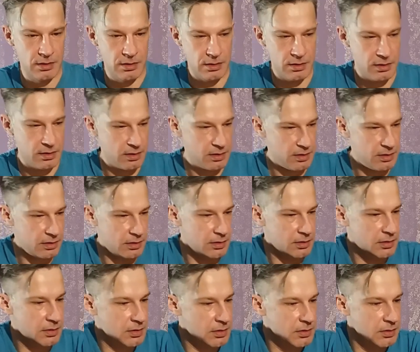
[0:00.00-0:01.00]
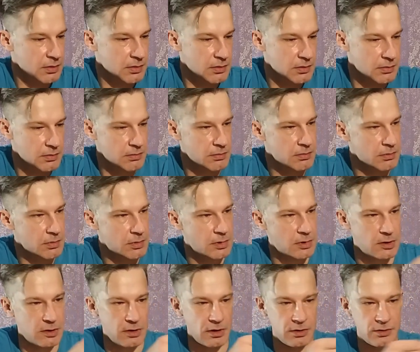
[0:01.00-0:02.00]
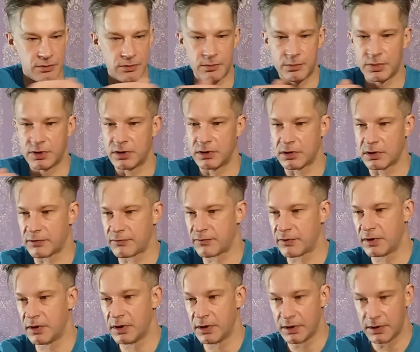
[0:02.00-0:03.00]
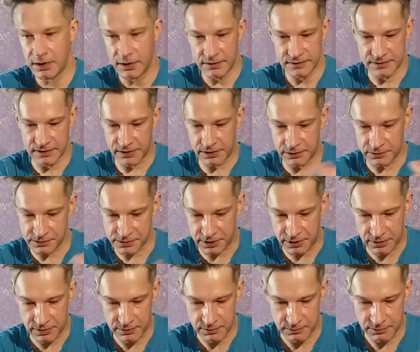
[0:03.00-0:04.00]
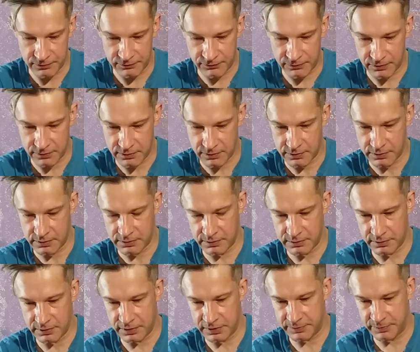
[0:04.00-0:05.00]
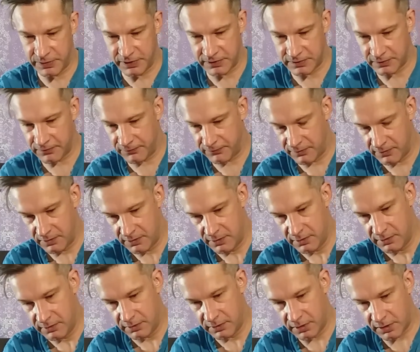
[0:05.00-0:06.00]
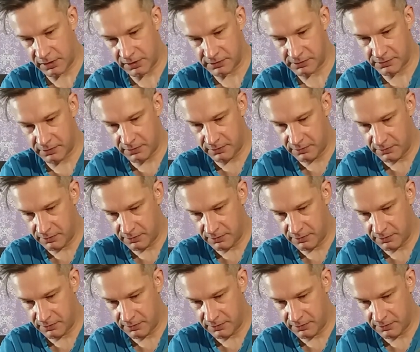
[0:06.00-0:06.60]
and that should be enough. Secure it with this piece of yarn